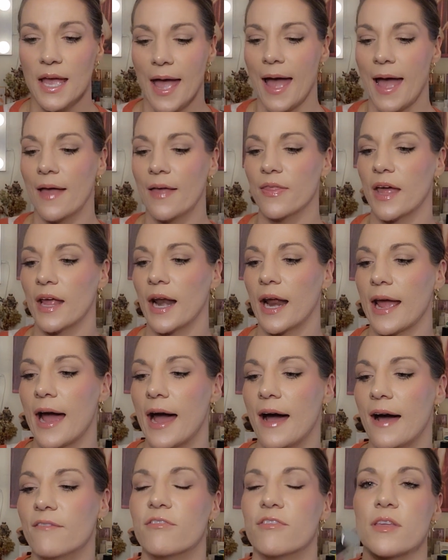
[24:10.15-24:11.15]
And then I
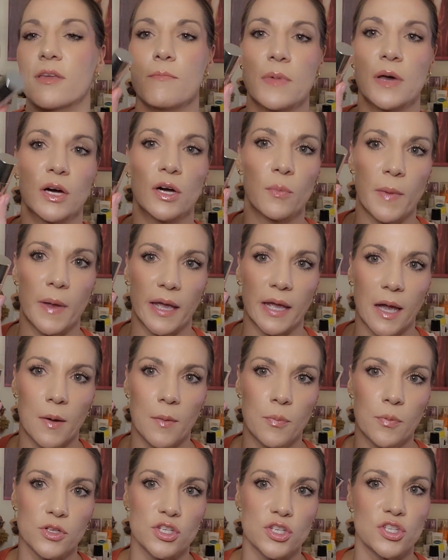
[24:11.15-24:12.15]
have the Milk Makeup,
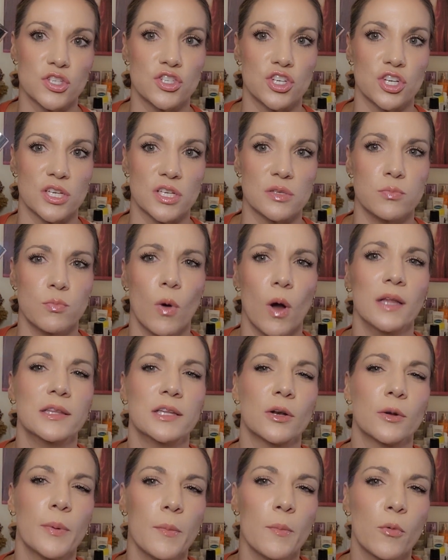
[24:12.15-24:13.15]
which is just a
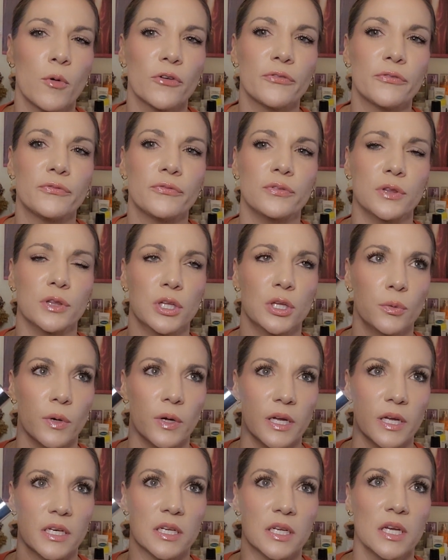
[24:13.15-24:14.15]
little bit more
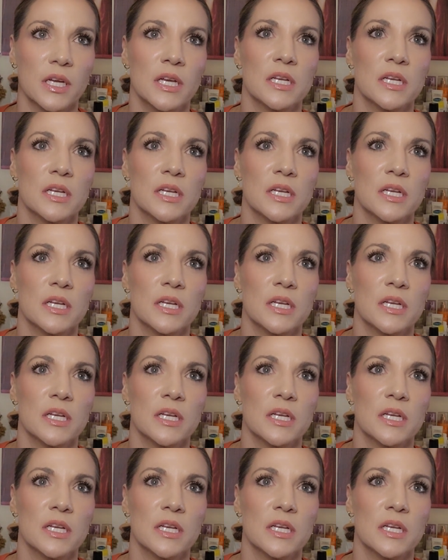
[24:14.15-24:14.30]
fluid.